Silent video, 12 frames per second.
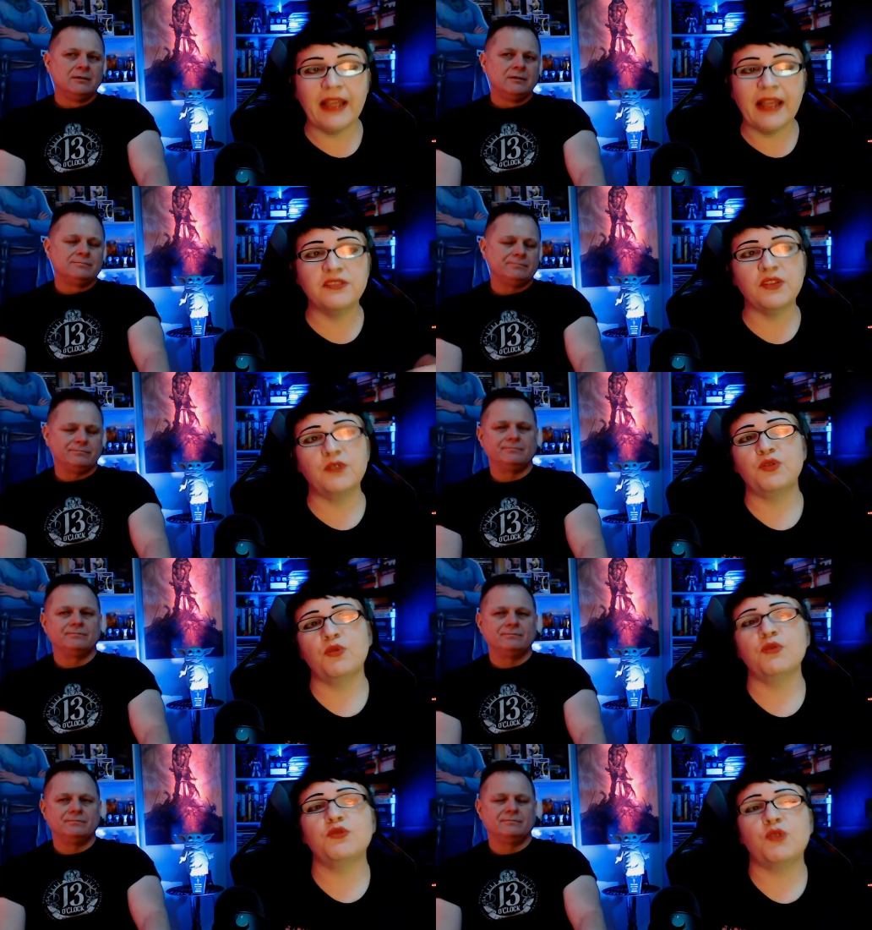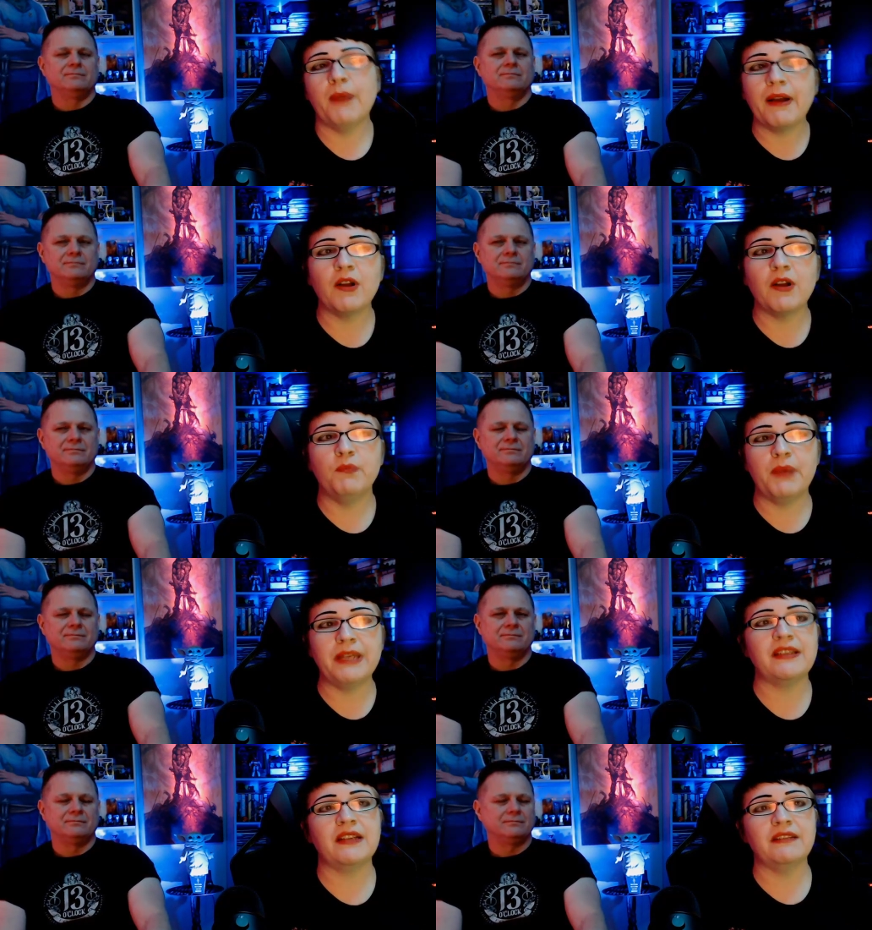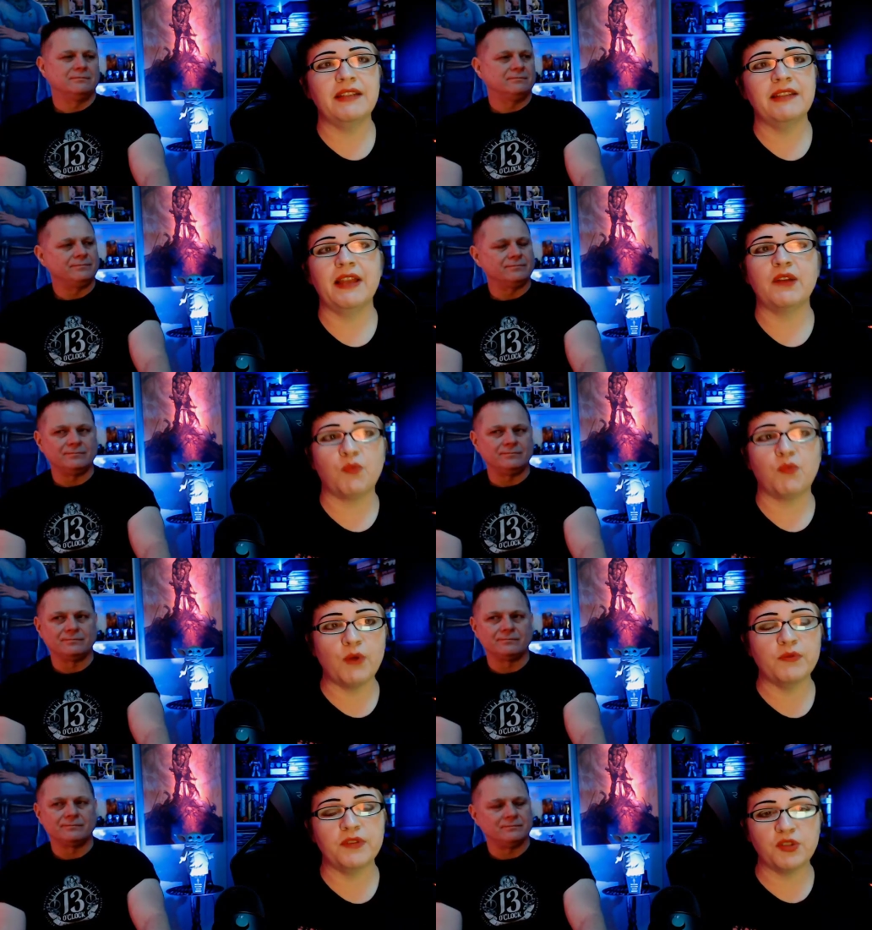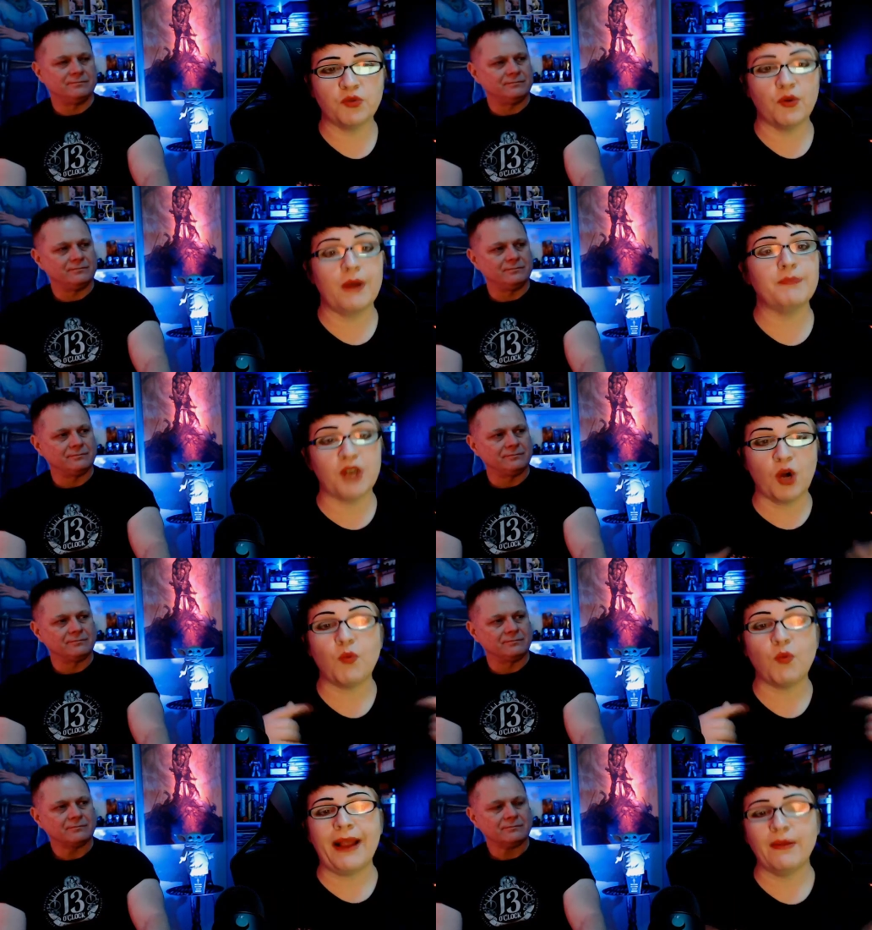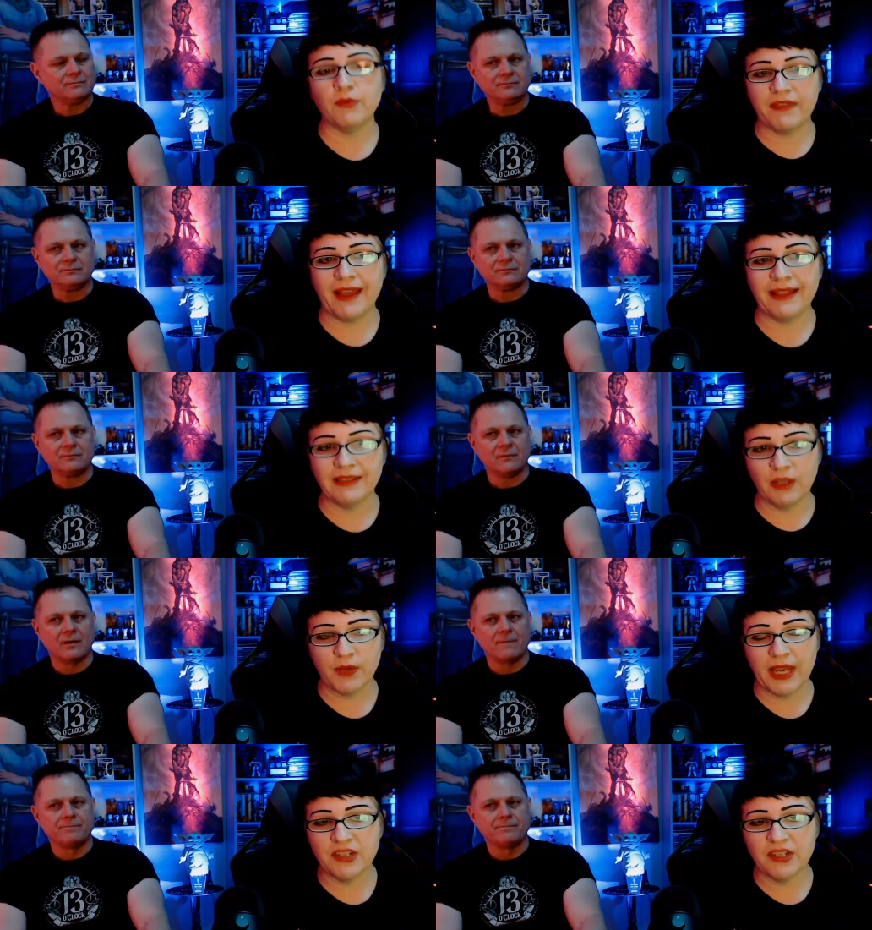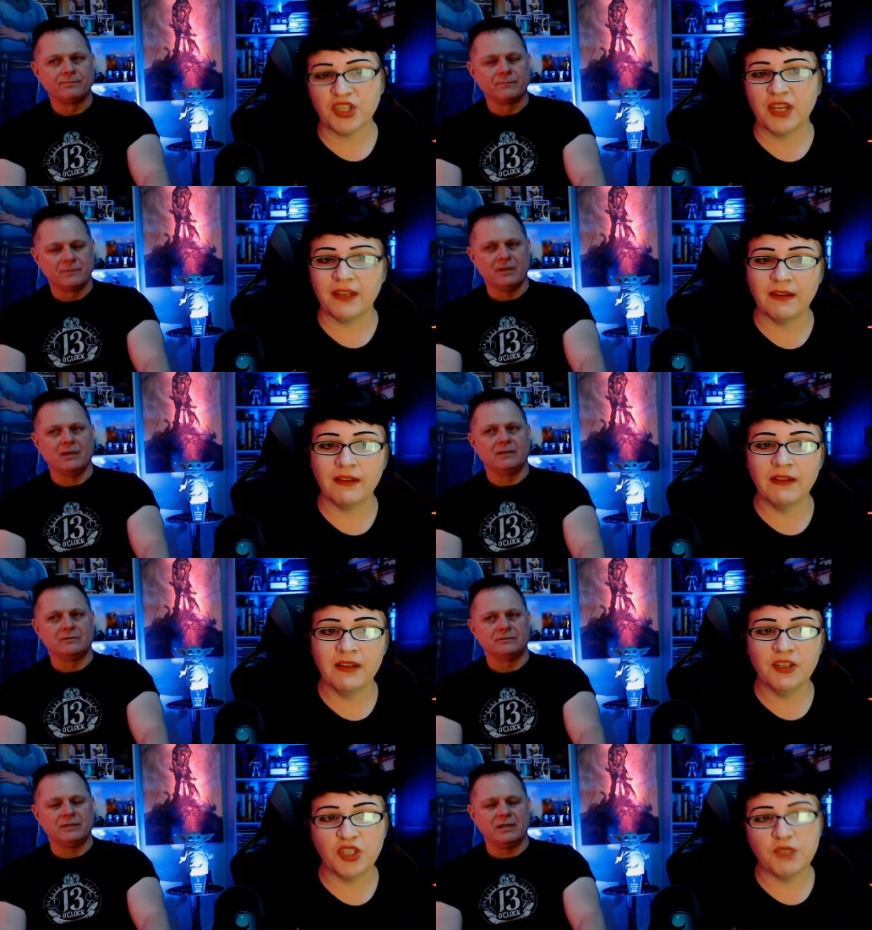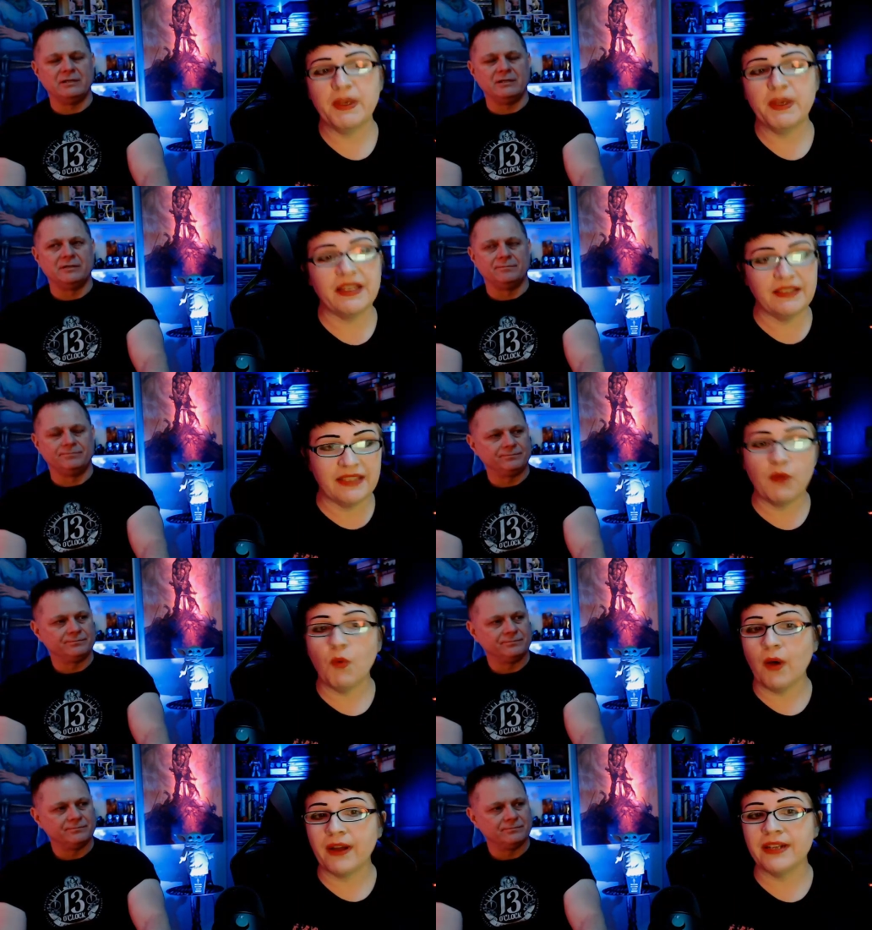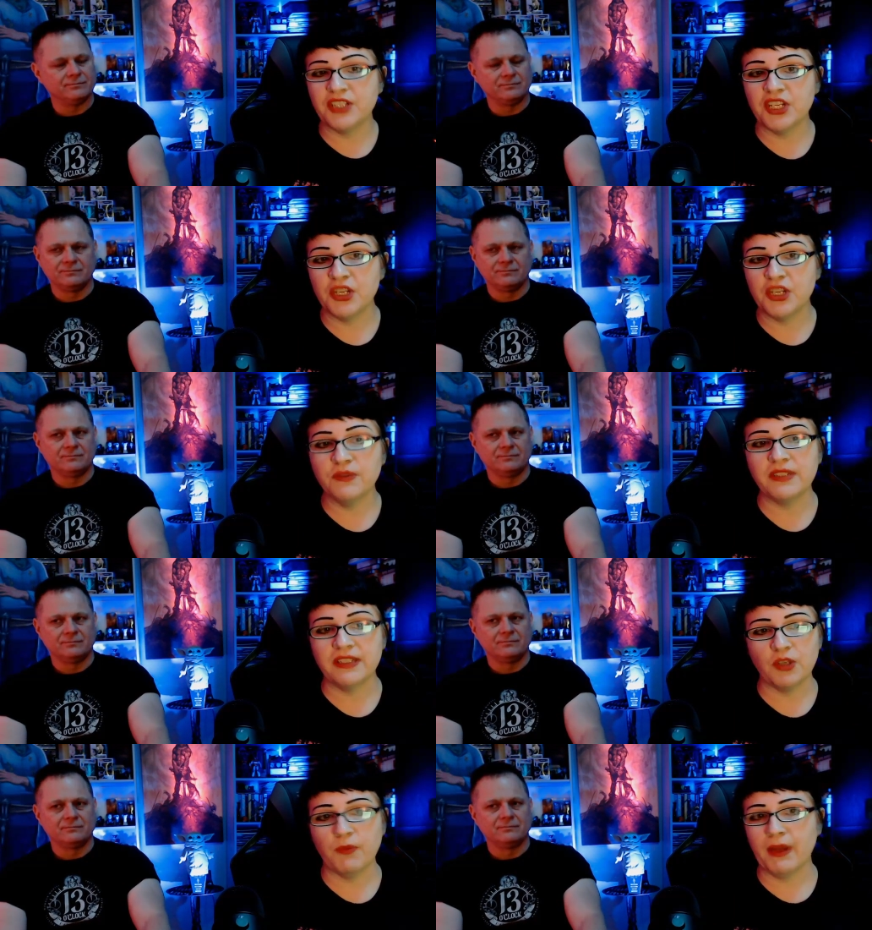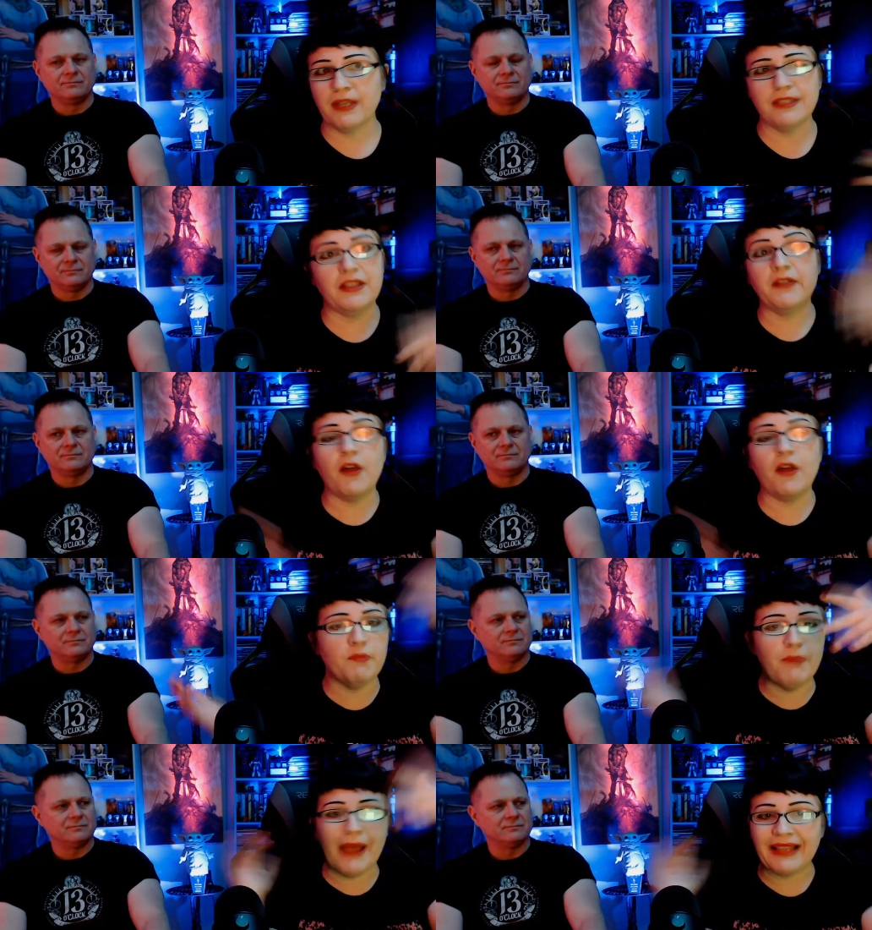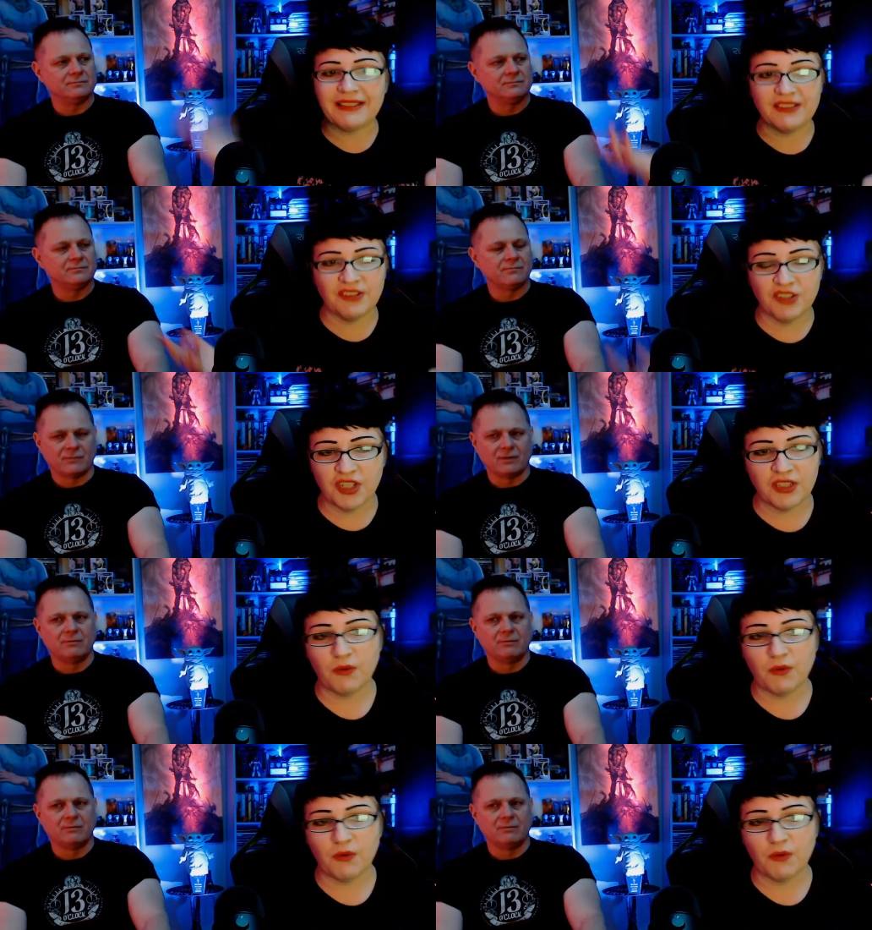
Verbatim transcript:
Speaker 1: And so George Romero basically like wrote the script around that location yeah, just because they wanted to use it so bad and all the bats and shit that